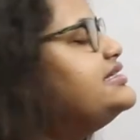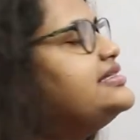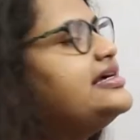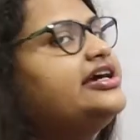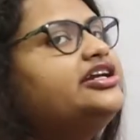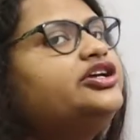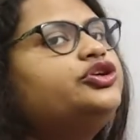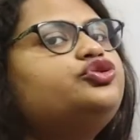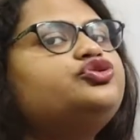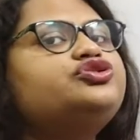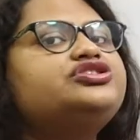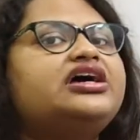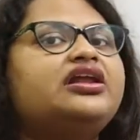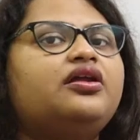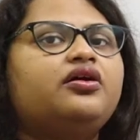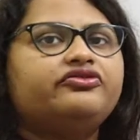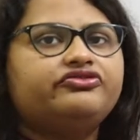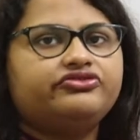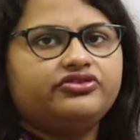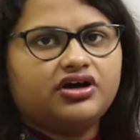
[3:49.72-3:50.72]
decided to
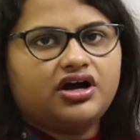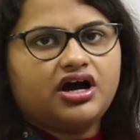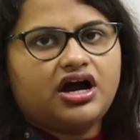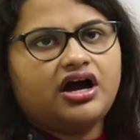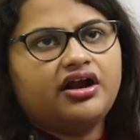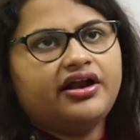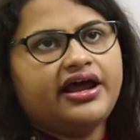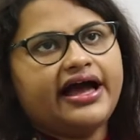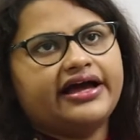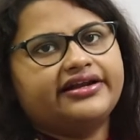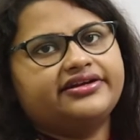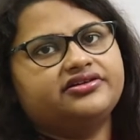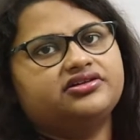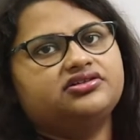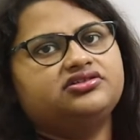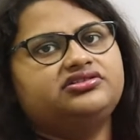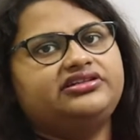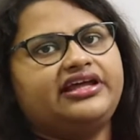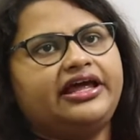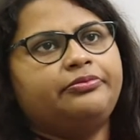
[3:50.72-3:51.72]
sell off the car at
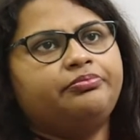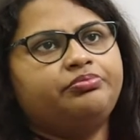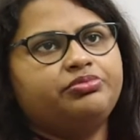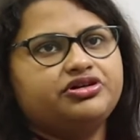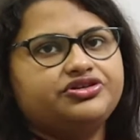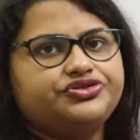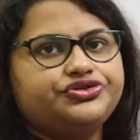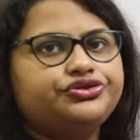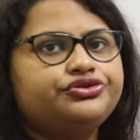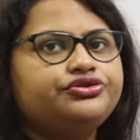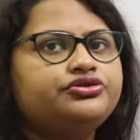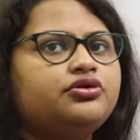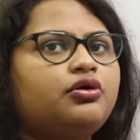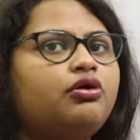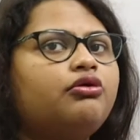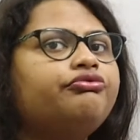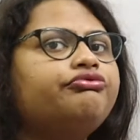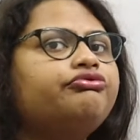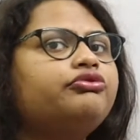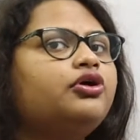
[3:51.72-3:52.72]
a
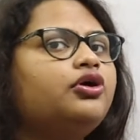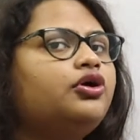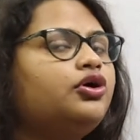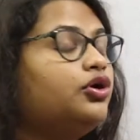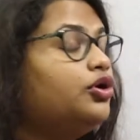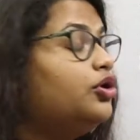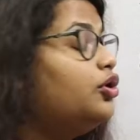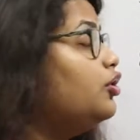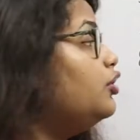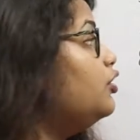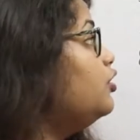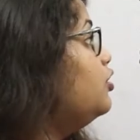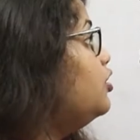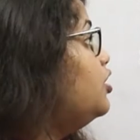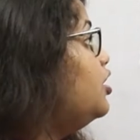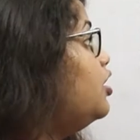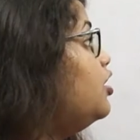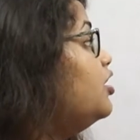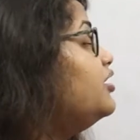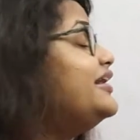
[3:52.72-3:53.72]

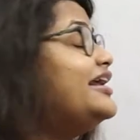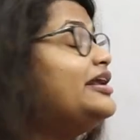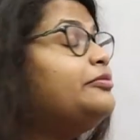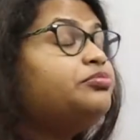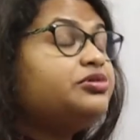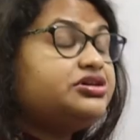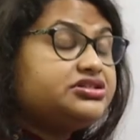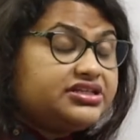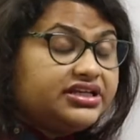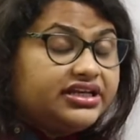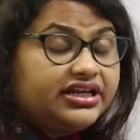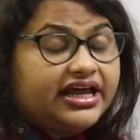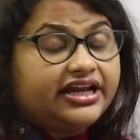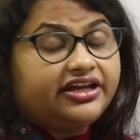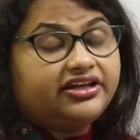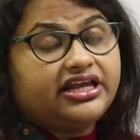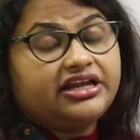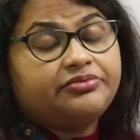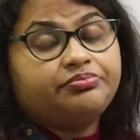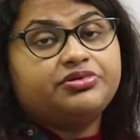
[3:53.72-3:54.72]

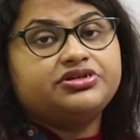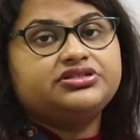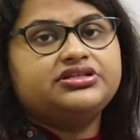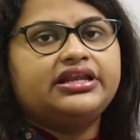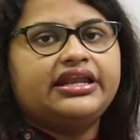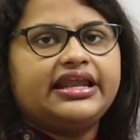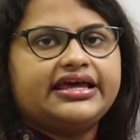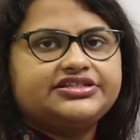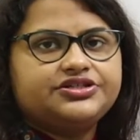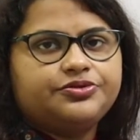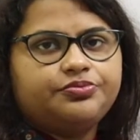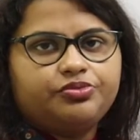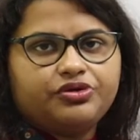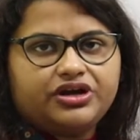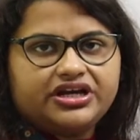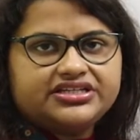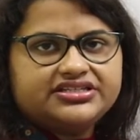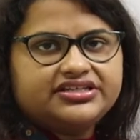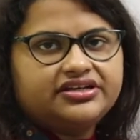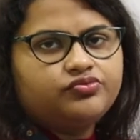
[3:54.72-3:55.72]
10% lesser
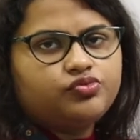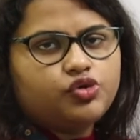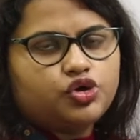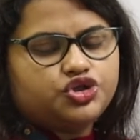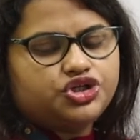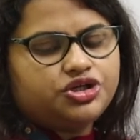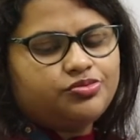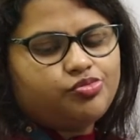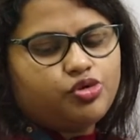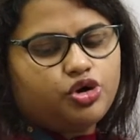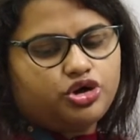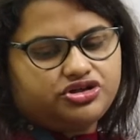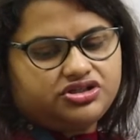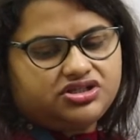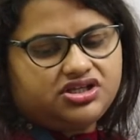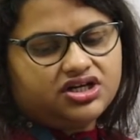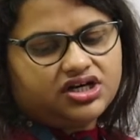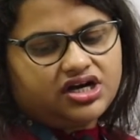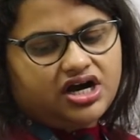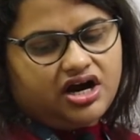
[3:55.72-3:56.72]
price than what he
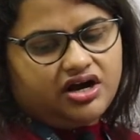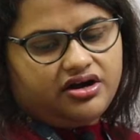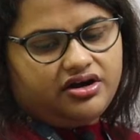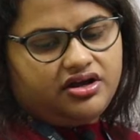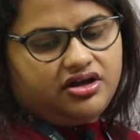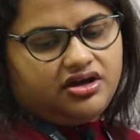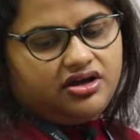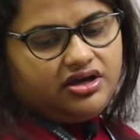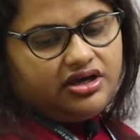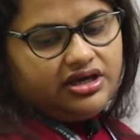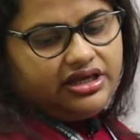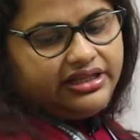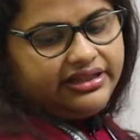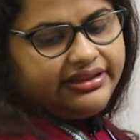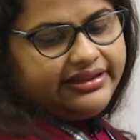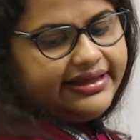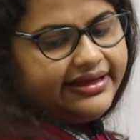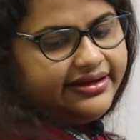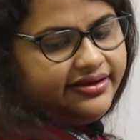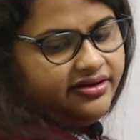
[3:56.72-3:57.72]
bought the car.
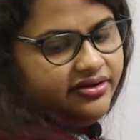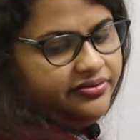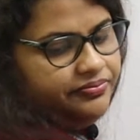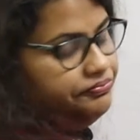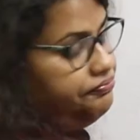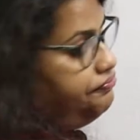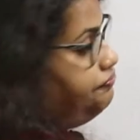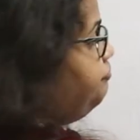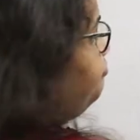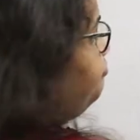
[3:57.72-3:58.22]
Then